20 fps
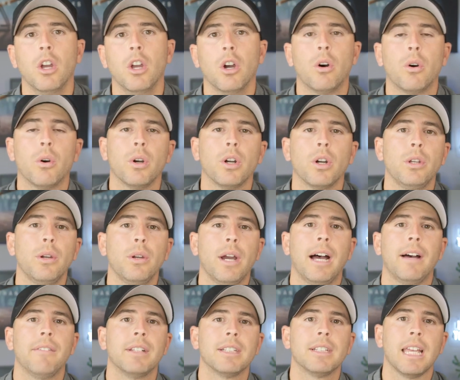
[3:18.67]
or you
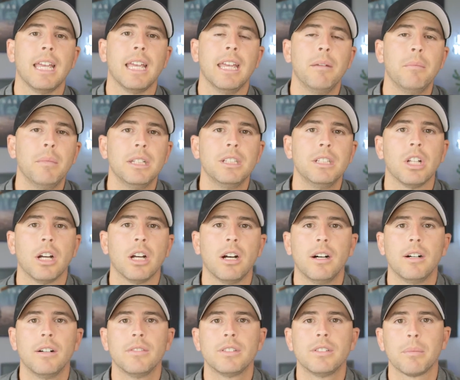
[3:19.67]
have this image
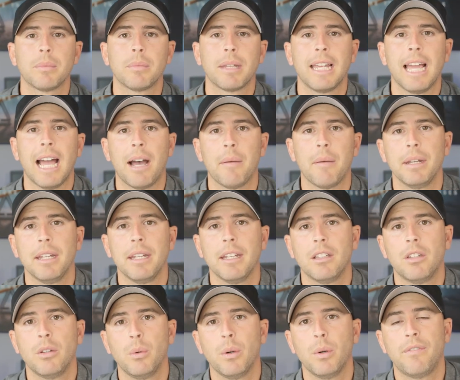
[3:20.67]
of something happening
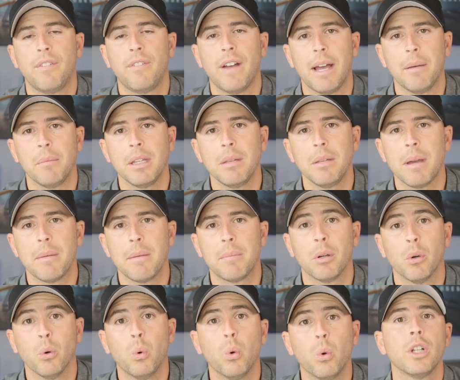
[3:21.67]
to a family member
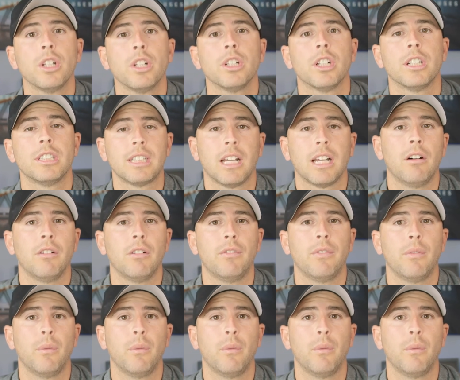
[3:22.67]
or yourself